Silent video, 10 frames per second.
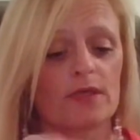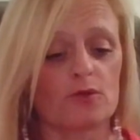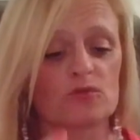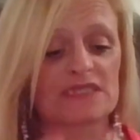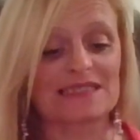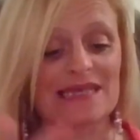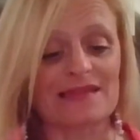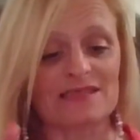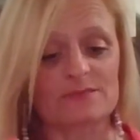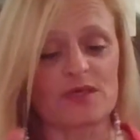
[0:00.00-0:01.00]
In order to
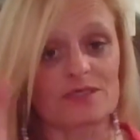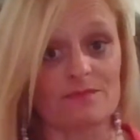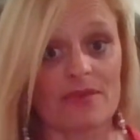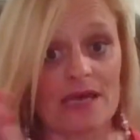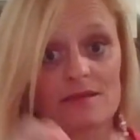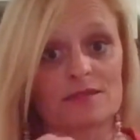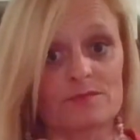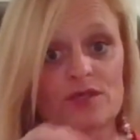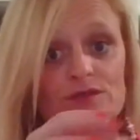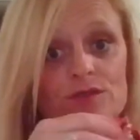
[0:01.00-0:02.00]
get this person back, this
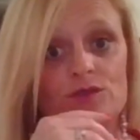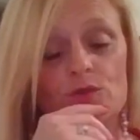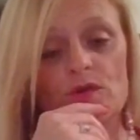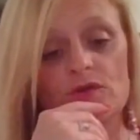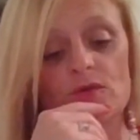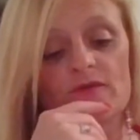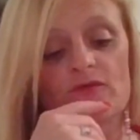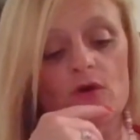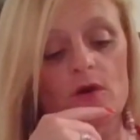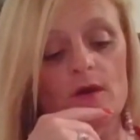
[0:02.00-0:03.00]
person, you have
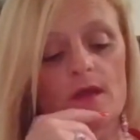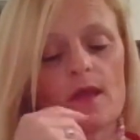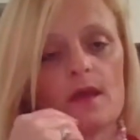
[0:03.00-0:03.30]
got to